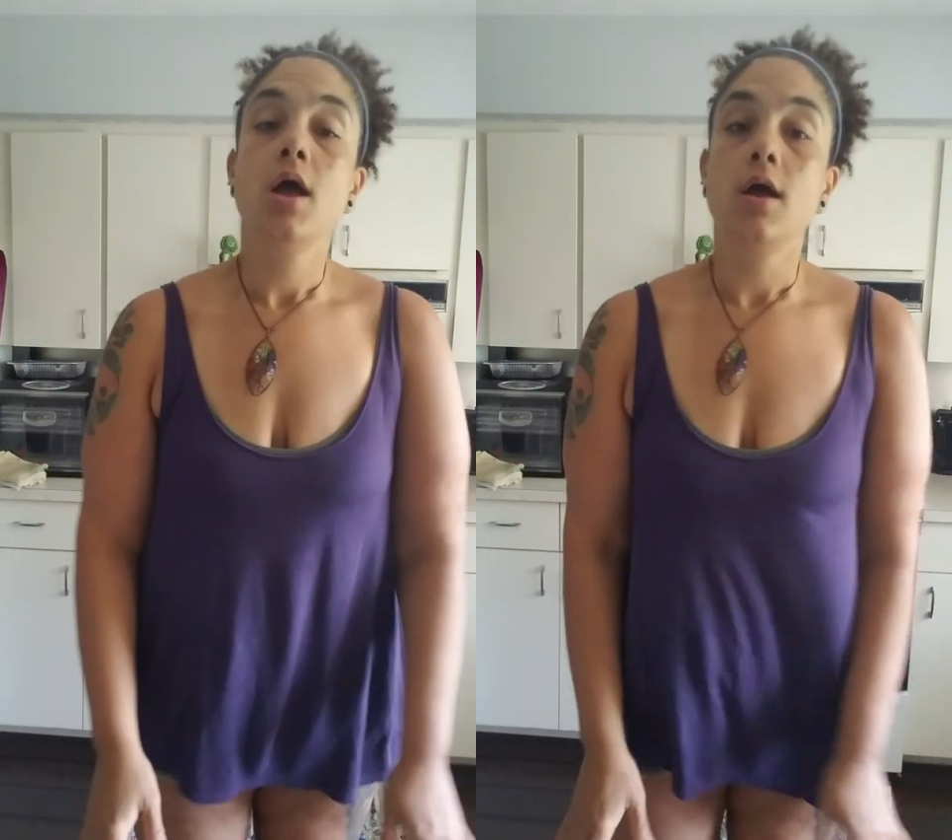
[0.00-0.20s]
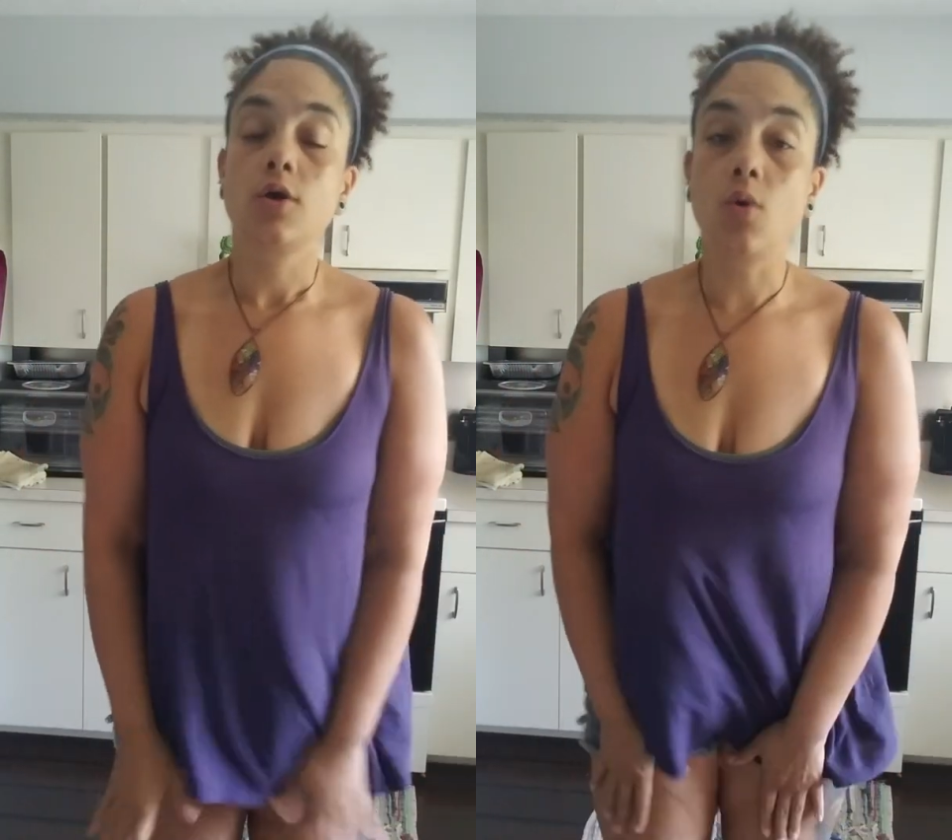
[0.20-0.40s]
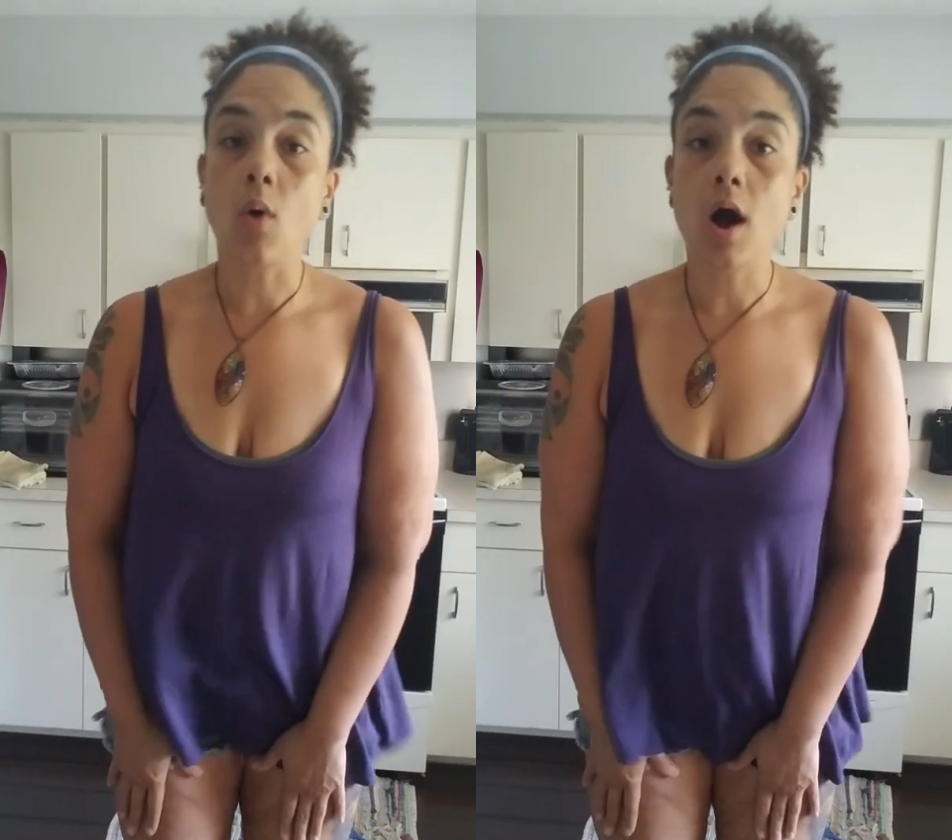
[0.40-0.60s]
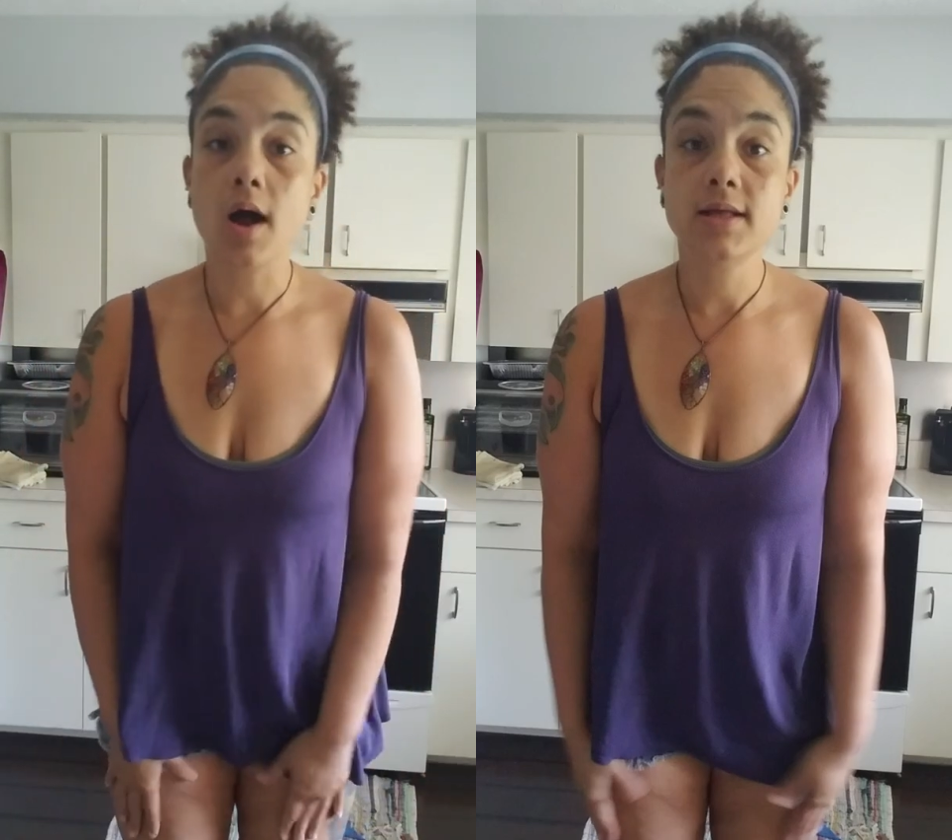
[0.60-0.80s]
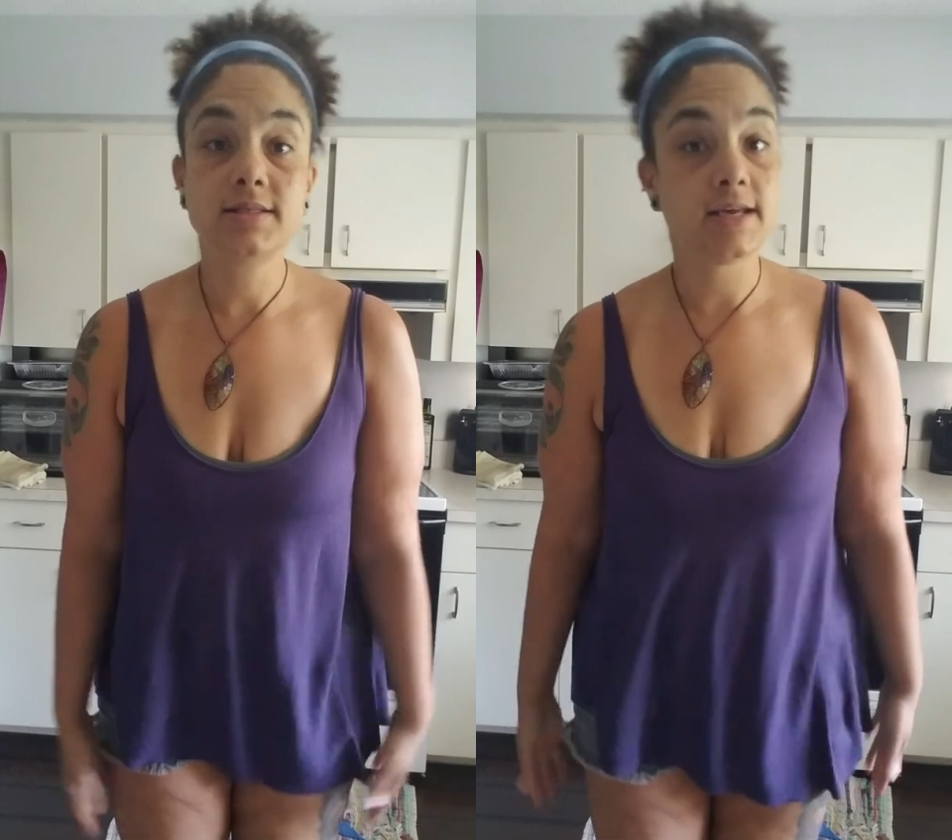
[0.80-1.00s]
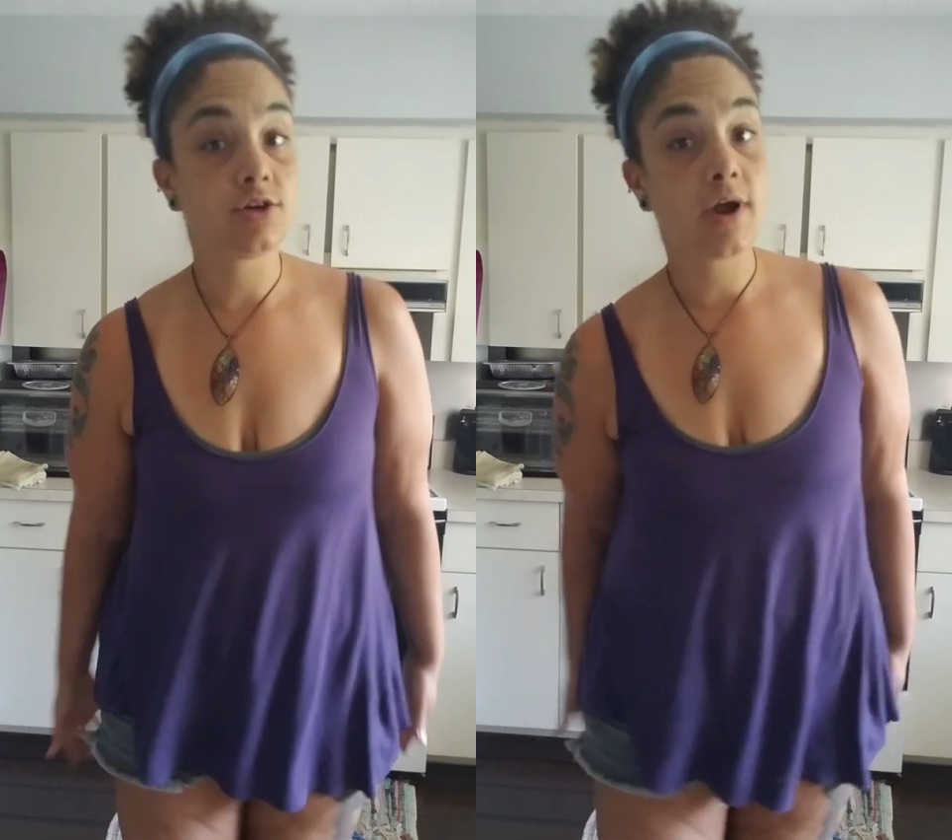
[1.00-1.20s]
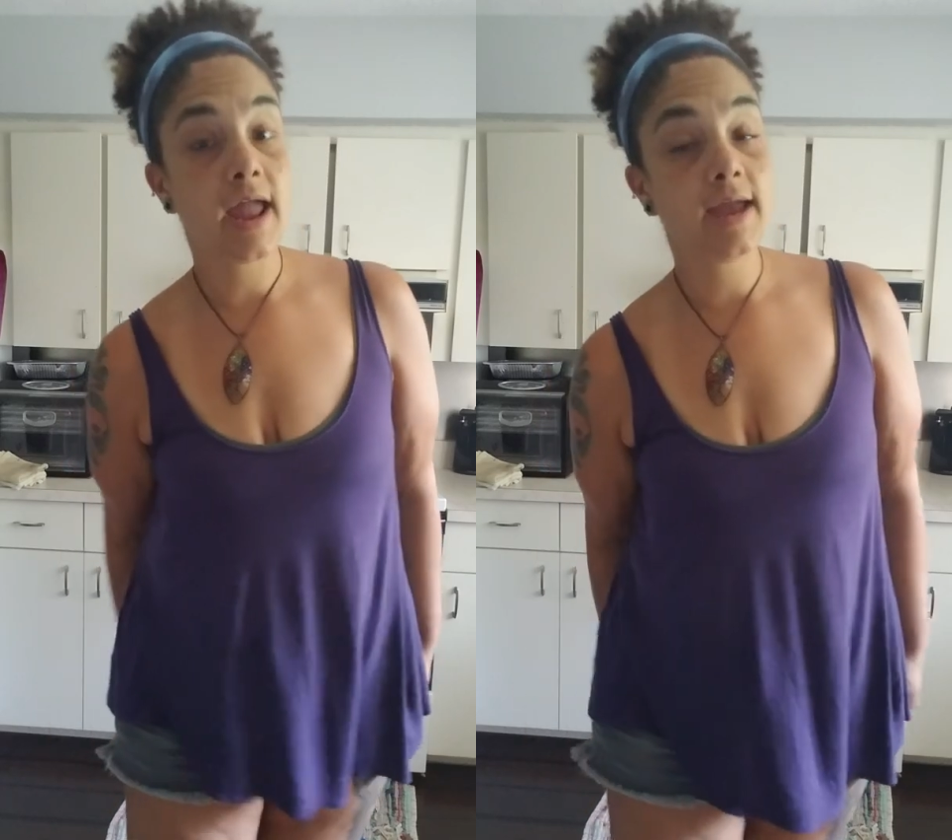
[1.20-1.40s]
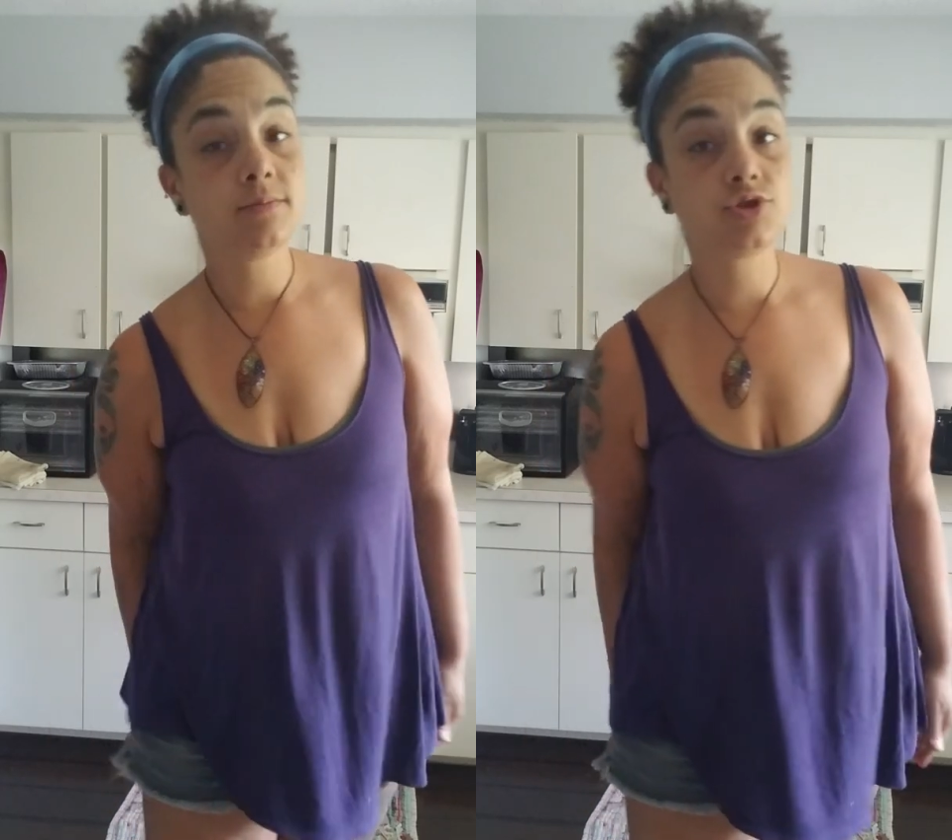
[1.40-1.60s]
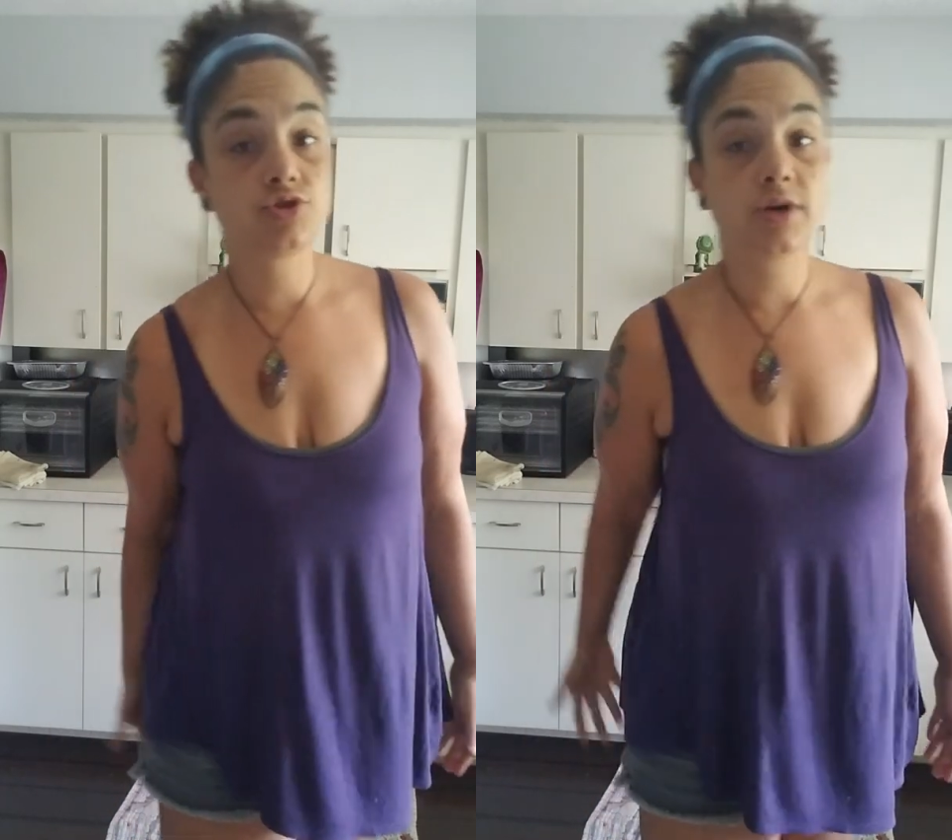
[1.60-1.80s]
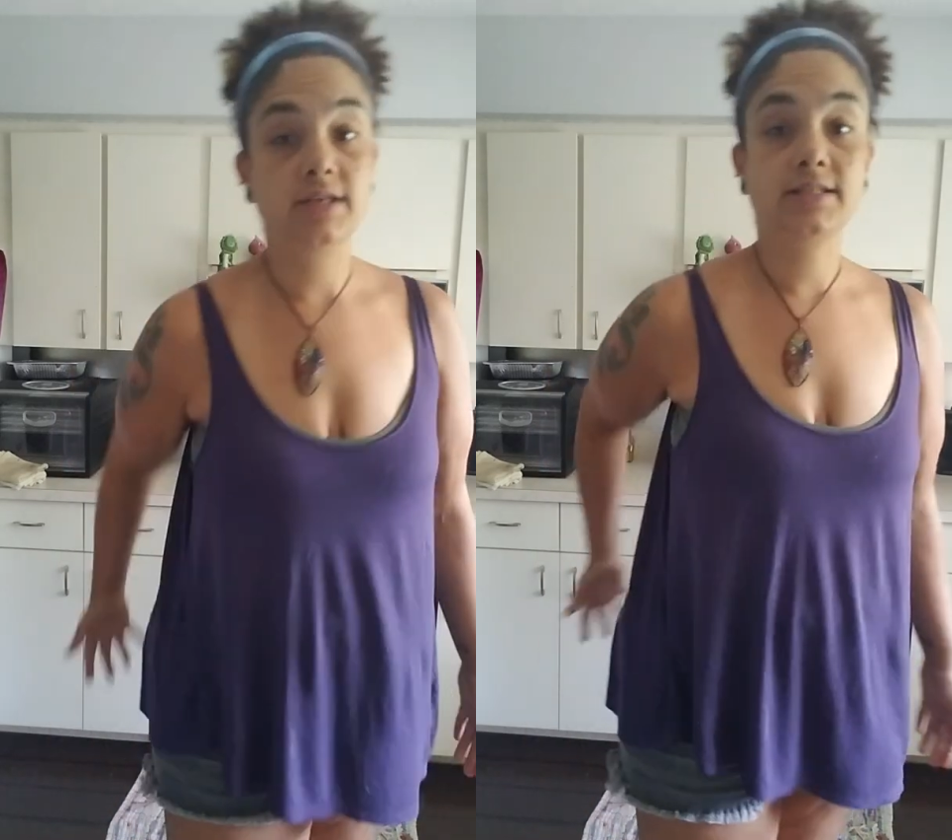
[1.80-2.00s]
quads and your
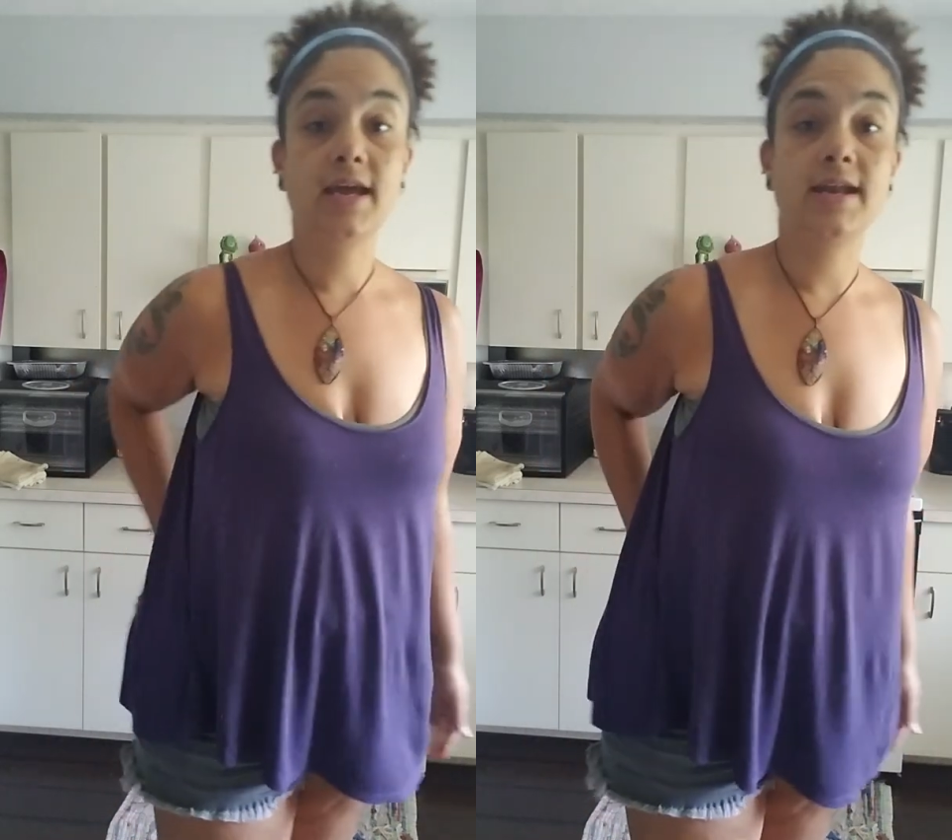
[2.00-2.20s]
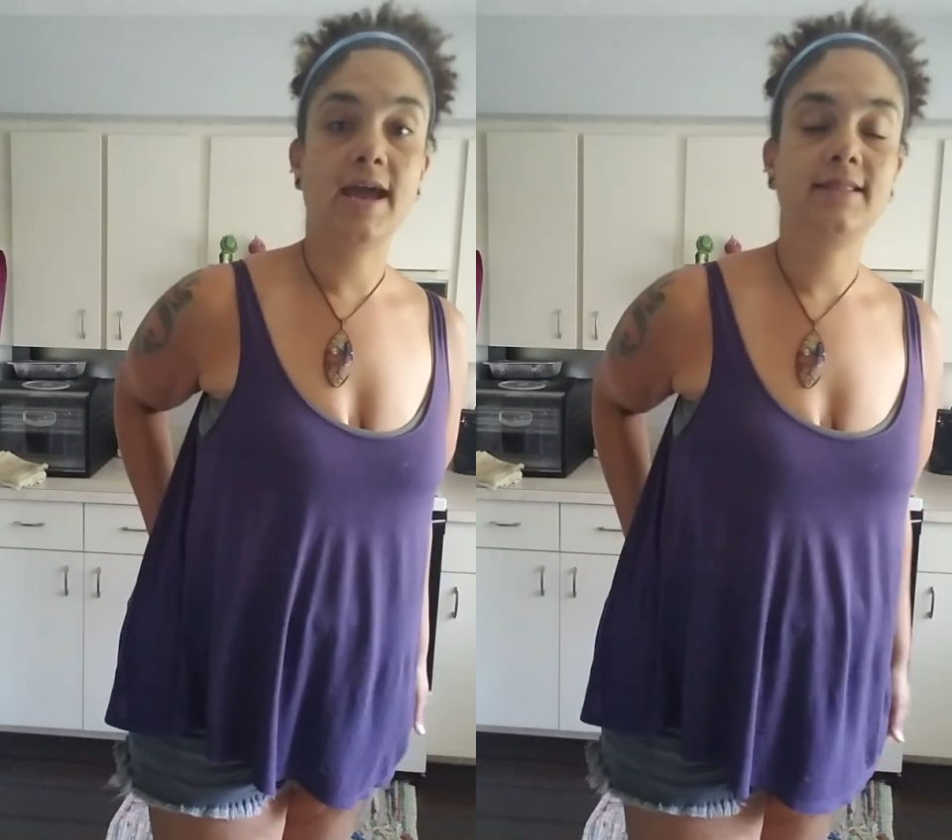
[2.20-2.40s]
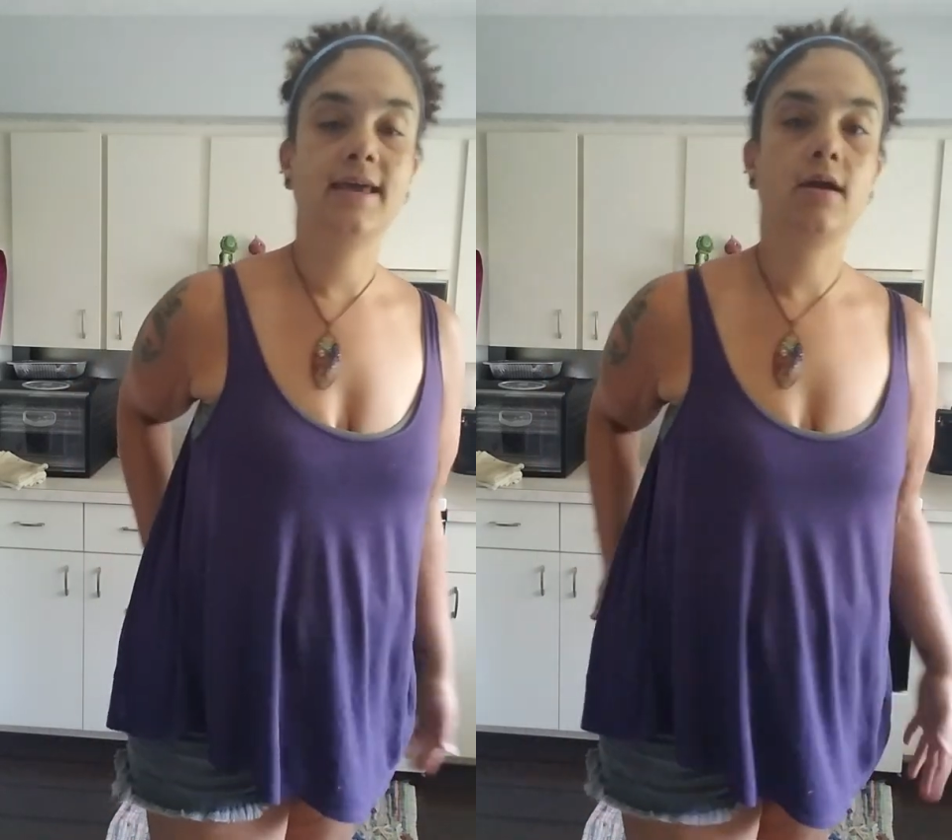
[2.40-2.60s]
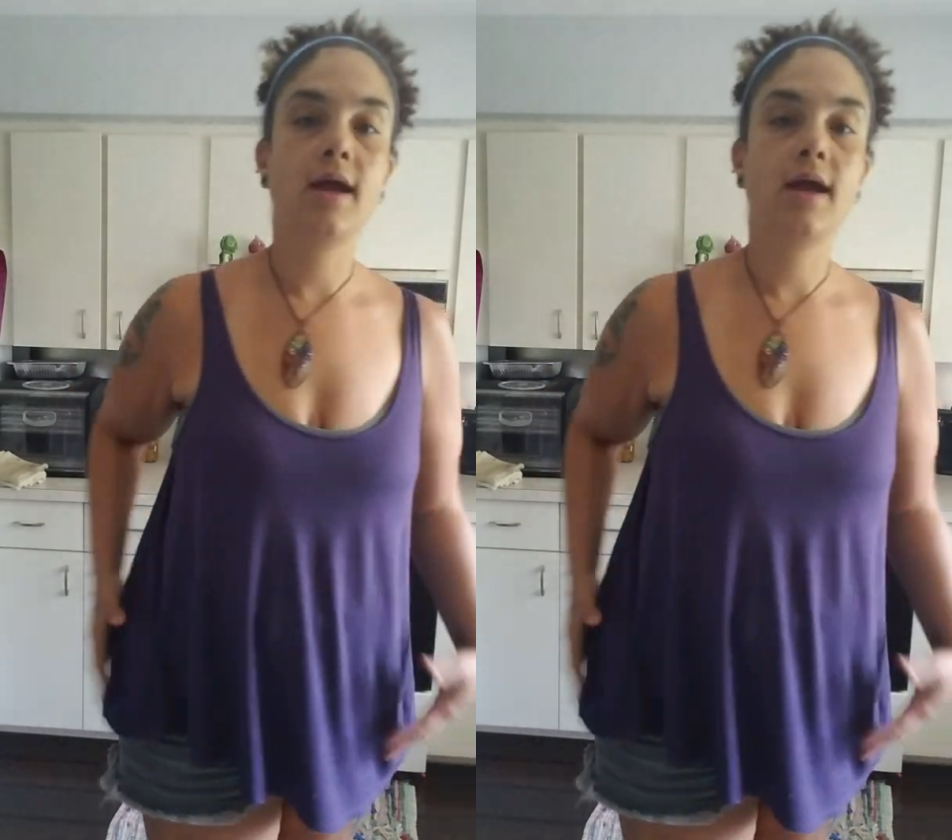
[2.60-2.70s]
hamstrings connect there.